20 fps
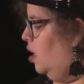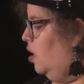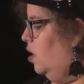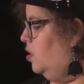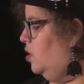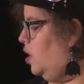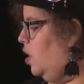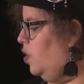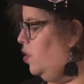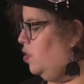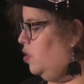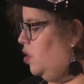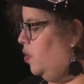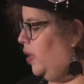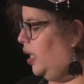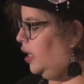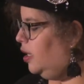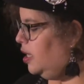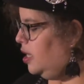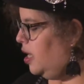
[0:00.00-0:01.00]
So New
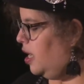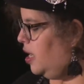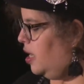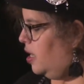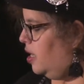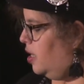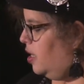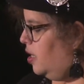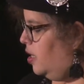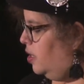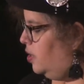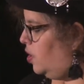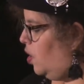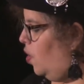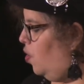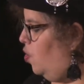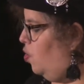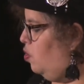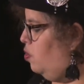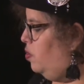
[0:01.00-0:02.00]
England is
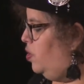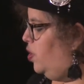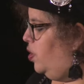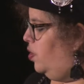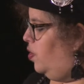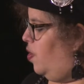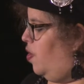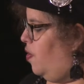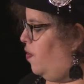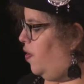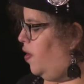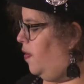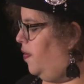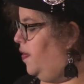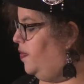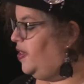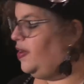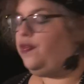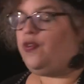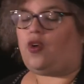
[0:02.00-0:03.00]
home to over
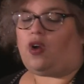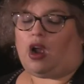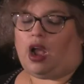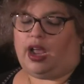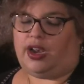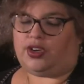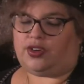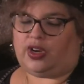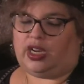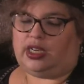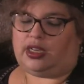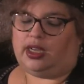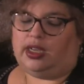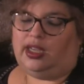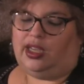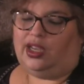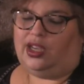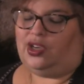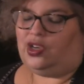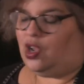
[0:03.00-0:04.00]
5,400
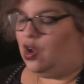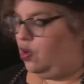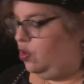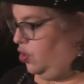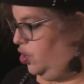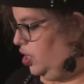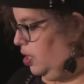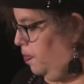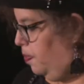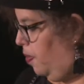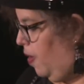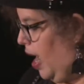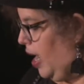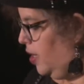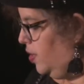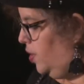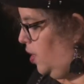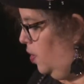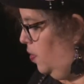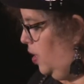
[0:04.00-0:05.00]
known
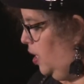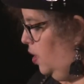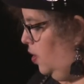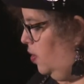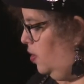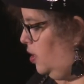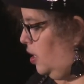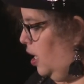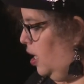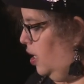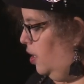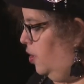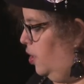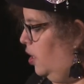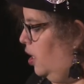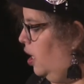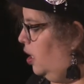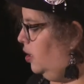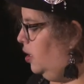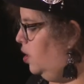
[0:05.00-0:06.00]
shipwrecks. So here's a
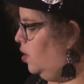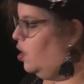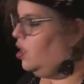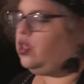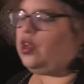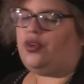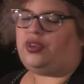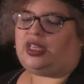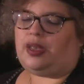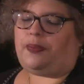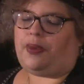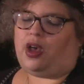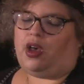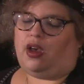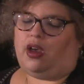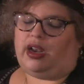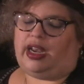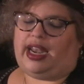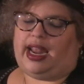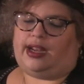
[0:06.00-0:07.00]
little close-up
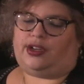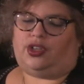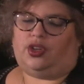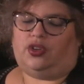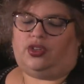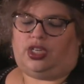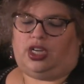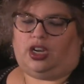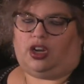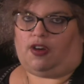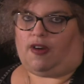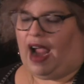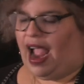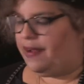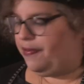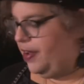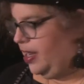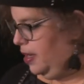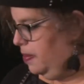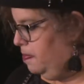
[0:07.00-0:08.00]
on a National
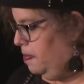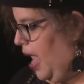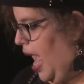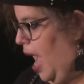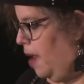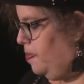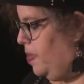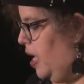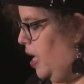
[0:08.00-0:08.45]
Geographic map